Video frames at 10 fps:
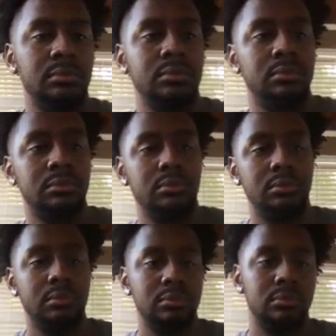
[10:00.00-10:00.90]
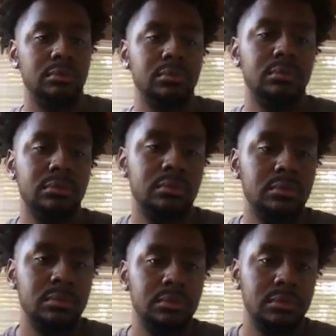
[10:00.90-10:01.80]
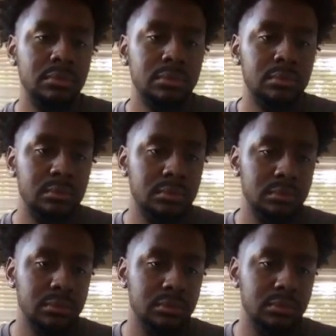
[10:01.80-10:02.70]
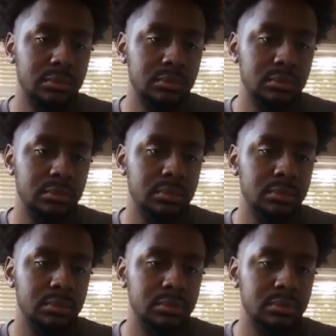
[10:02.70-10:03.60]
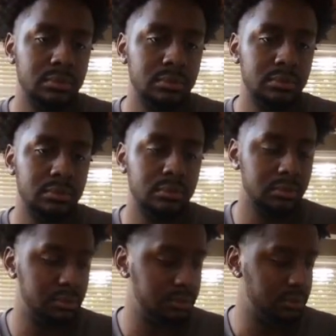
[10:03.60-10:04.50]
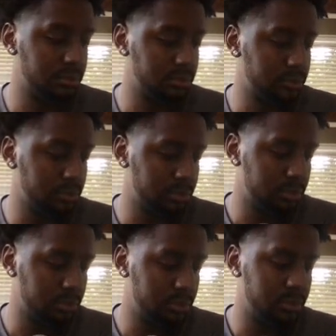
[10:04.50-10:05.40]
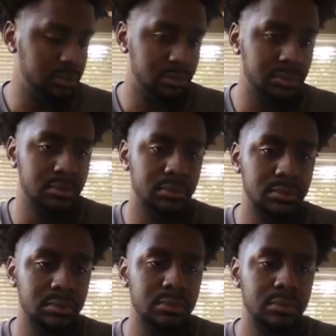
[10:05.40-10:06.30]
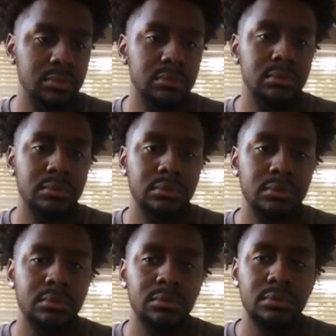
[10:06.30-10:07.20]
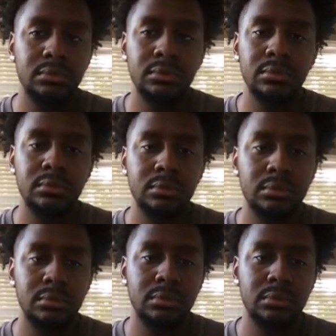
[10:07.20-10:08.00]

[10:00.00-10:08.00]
The person shown says nothing.